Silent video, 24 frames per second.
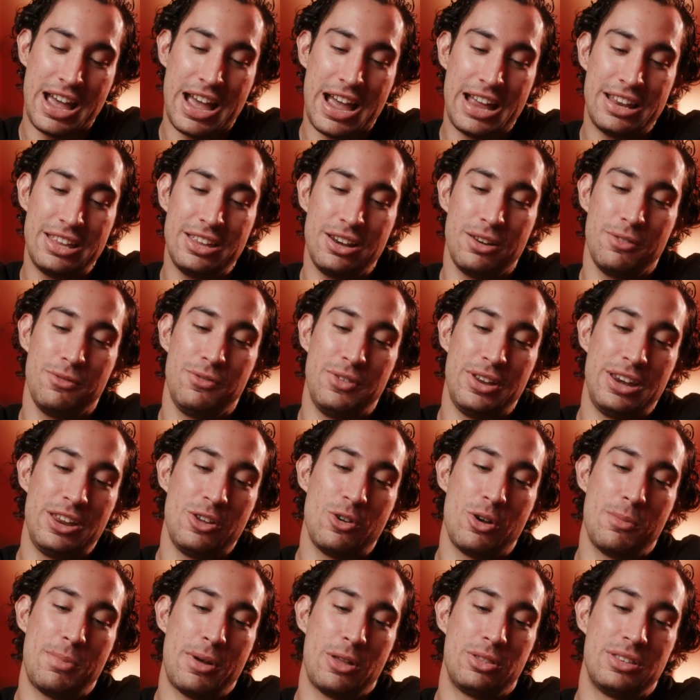I did a
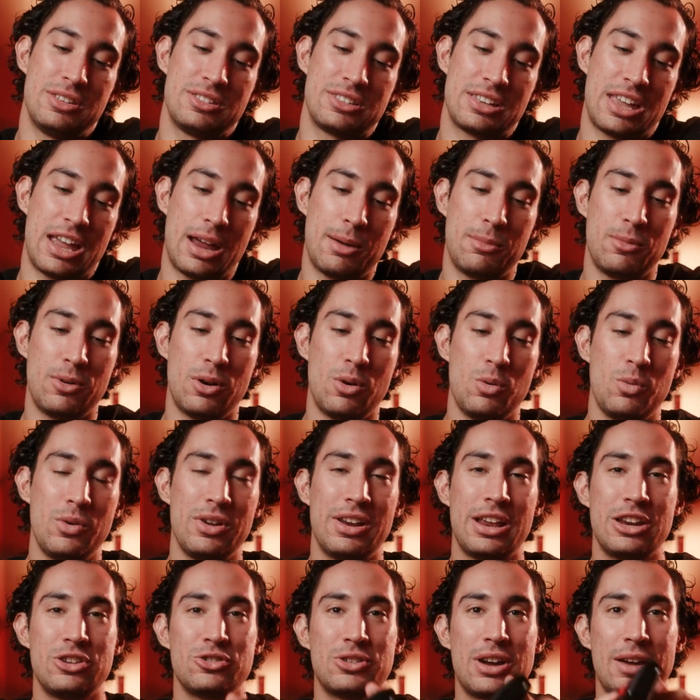video about this camera
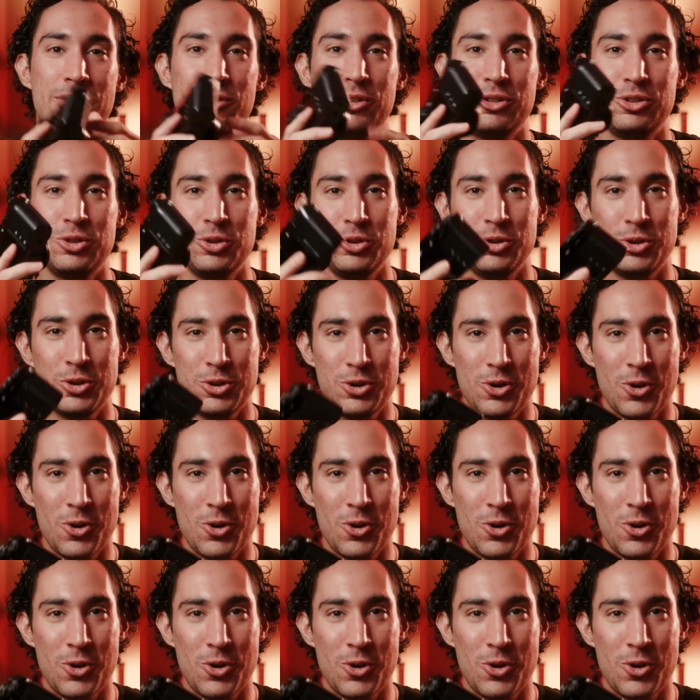when I traveled to New